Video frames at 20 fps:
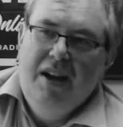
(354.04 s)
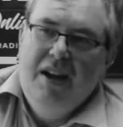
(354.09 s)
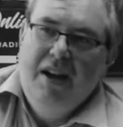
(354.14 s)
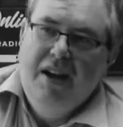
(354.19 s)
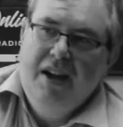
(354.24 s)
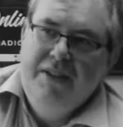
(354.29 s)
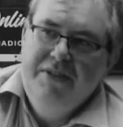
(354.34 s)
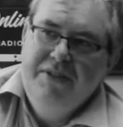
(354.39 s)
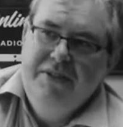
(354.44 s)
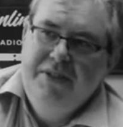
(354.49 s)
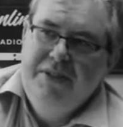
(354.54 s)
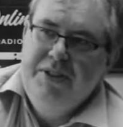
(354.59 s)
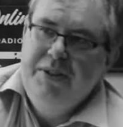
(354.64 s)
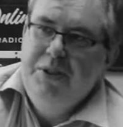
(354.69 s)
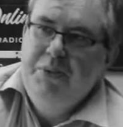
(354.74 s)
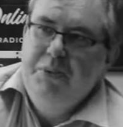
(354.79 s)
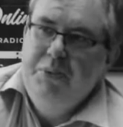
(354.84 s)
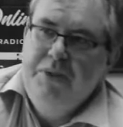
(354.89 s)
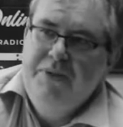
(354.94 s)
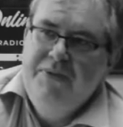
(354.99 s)
and
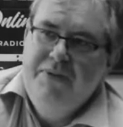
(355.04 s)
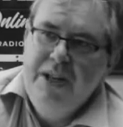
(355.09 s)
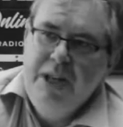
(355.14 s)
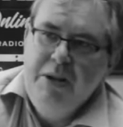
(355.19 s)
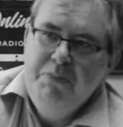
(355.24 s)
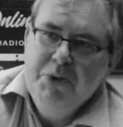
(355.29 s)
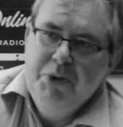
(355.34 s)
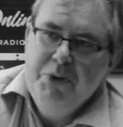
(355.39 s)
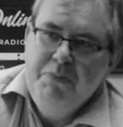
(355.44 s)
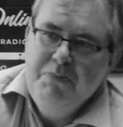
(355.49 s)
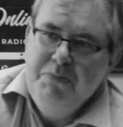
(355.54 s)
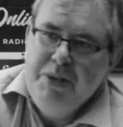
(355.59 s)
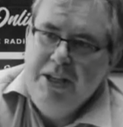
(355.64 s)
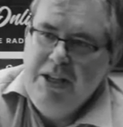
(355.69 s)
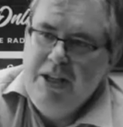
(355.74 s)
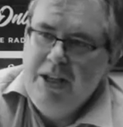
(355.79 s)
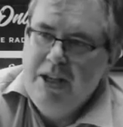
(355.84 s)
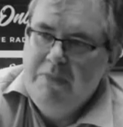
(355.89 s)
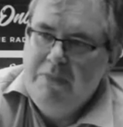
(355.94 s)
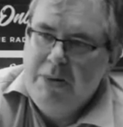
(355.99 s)
would very much
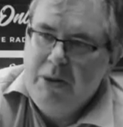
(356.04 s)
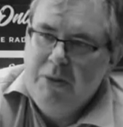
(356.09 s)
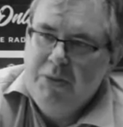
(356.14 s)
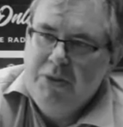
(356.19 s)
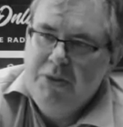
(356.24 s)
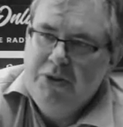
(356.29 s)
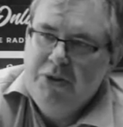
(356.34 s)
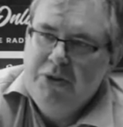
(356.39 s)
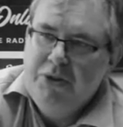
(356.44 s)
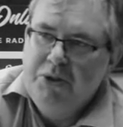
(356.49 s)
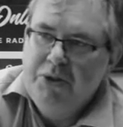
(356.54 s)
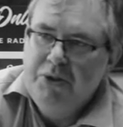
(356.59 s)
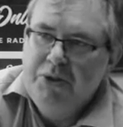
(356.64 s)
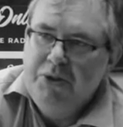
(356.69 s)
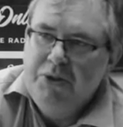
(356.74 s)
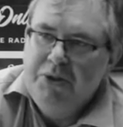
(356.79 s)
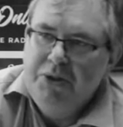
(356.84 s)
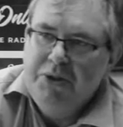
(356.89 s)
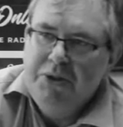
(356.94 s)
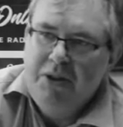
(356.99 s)
be about
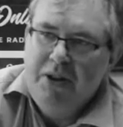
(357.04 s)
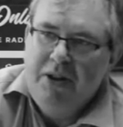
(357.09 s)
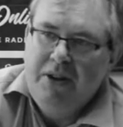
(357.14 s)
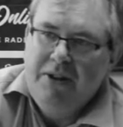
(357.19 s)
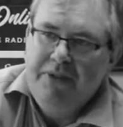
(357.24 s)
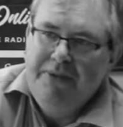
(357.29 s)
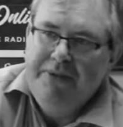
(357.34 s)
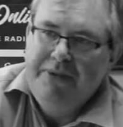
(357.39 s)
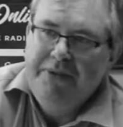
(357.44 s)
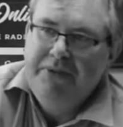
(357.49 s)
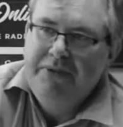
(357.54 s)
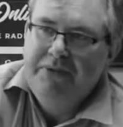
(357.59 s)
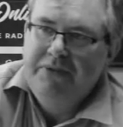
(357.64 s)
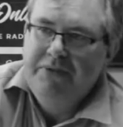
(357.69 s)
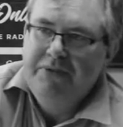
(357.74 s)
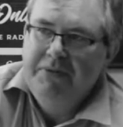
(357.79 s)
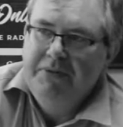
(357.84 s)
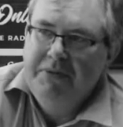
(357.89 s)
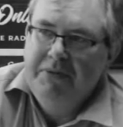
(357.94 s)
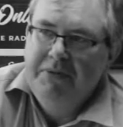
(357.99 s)
struggles of
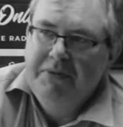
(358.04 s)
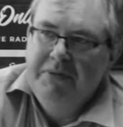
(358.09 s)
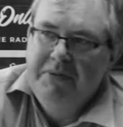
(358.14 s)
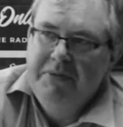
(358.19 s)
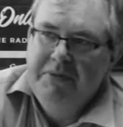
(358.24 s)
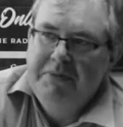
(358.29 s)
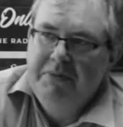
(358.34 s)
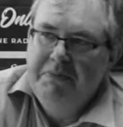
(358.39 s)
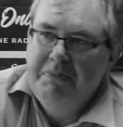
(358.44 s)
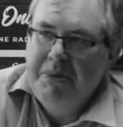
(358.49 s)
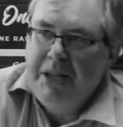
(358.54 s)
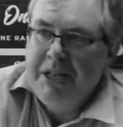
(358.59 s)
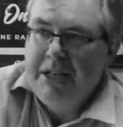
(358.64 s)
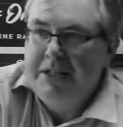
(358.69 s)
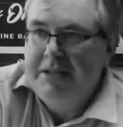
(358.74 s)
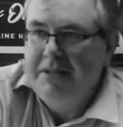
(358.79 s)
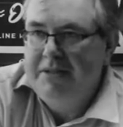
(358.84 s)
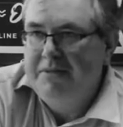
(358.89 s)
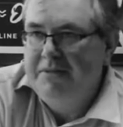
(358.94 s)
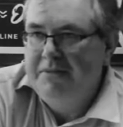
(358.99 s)

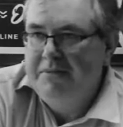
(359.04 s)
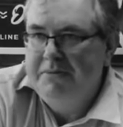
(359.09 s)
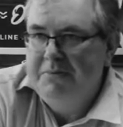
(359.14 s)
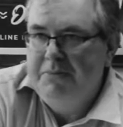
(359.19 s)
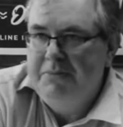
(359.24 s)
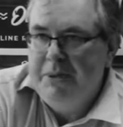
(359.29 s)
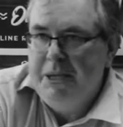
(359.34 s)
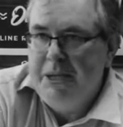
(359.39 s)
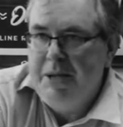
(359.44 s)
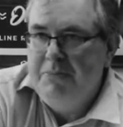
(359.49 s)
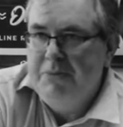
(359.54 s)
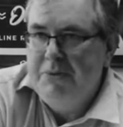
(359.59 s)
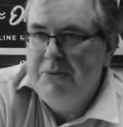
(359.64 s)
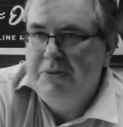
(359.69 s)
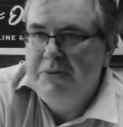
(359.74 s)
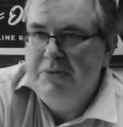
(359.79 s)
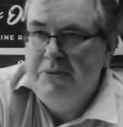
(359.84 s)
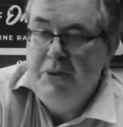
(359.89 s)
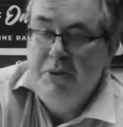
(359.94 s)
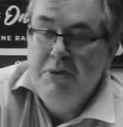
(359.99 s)
black
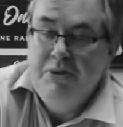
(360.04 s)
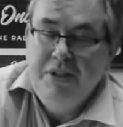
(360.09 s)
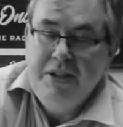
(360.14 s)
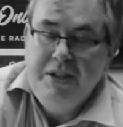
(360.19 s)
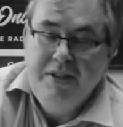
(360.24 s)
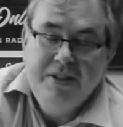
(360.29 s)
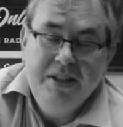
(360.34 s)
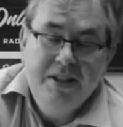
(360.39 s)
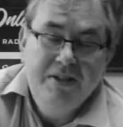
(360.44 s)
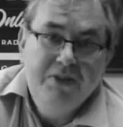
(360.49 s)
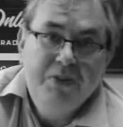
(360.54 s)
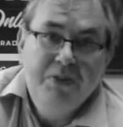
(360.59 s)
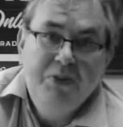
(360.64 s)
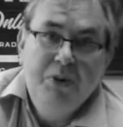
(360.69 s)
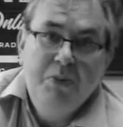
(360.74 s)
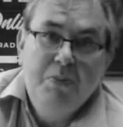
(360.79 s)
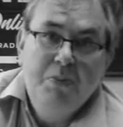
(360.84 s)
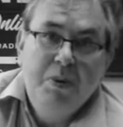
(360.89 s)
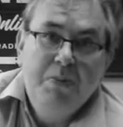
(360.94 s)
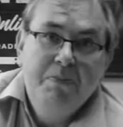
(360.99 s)
people, usually centering
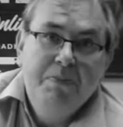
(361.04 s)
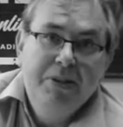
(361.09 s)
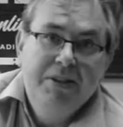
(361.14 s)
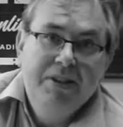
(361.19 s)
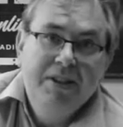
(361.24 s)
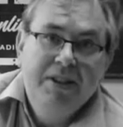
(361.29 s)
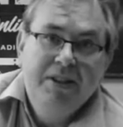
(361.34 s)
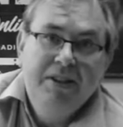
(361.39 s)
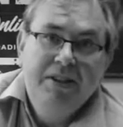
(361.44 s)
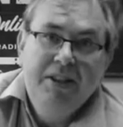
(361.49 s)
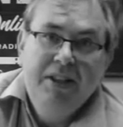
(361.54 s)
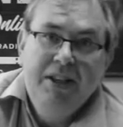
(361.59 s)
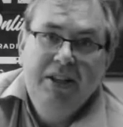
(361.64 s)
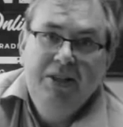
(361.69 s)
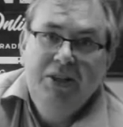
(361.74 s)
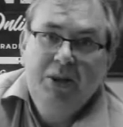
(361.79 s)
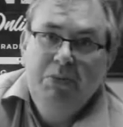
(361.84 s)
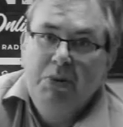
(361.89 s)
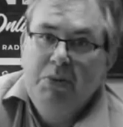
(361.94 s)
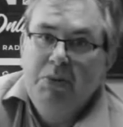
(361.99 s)
on one particular
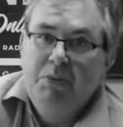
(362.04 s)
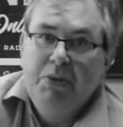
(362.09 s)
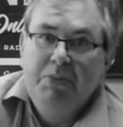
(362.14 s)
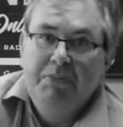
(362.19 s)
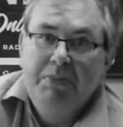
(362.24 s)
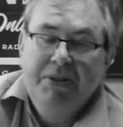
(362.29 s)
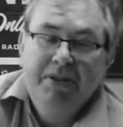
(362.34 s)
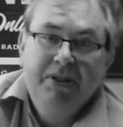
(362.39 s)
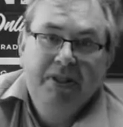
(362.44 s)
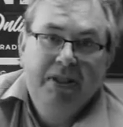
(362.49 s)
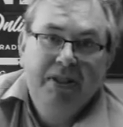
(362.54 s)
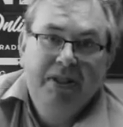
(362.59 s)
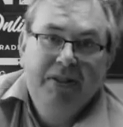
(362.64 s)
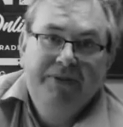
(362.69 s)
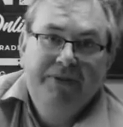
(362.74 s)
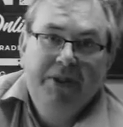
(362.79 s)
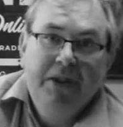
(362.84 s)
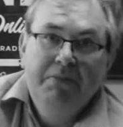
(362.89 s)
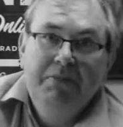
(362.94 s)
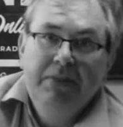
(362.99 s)
hero or one particular
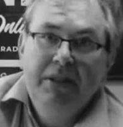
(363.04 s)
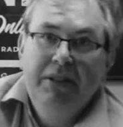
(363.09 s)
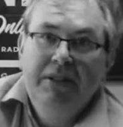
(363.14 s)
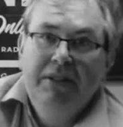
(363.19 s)
family,